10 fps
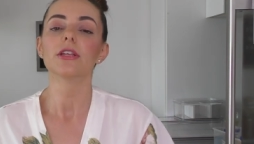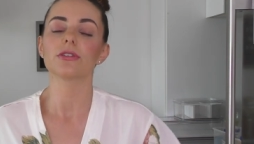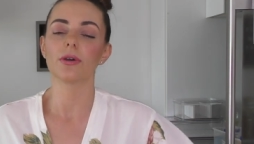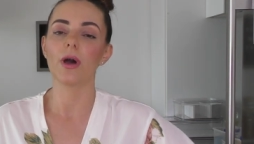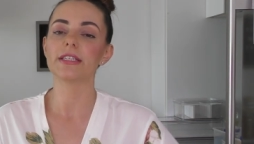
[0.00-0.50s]

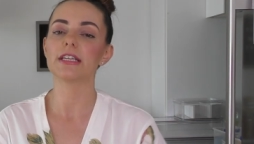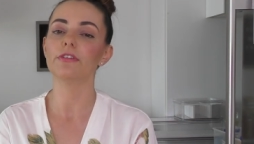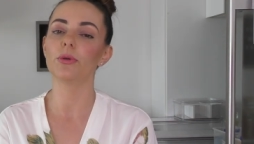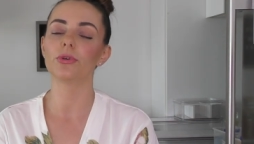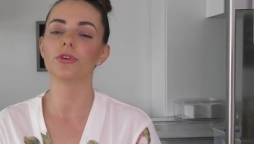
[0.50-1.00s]
so i
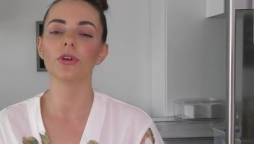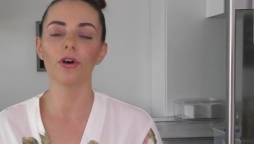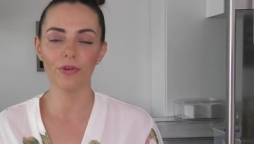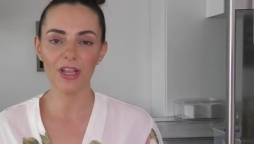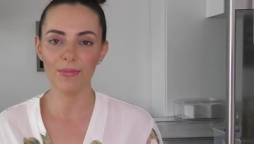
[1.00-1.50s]
definitely would
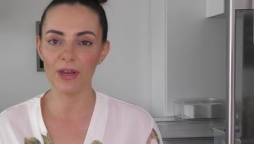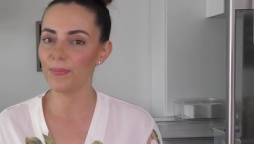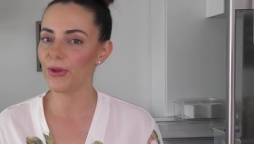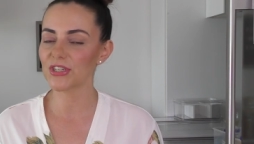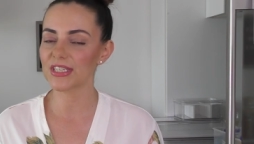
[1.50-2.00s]
not
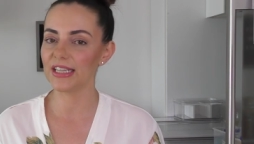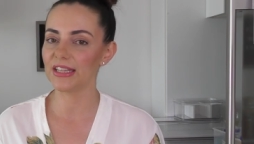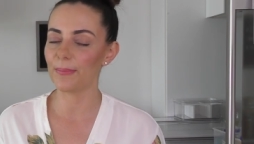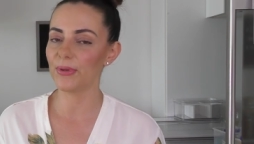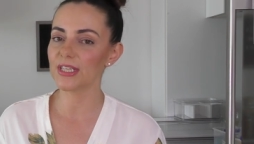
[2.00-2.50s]
recommend purchasing
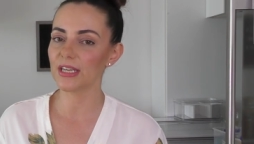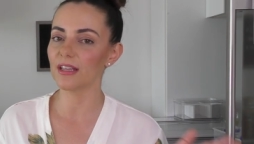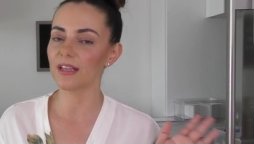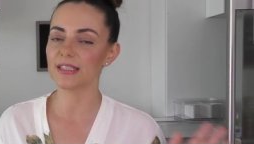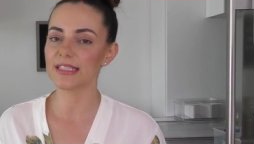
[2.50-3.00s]
that
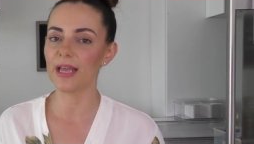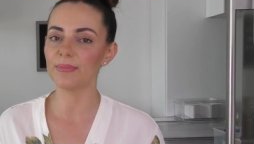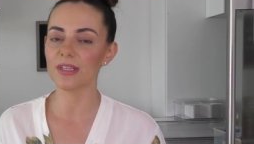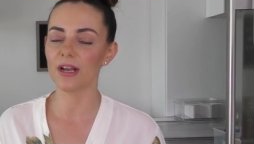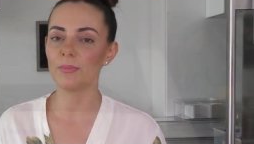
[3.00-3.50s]
particular
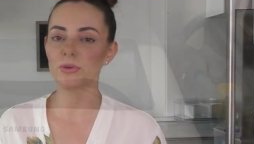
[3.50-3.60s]
samsung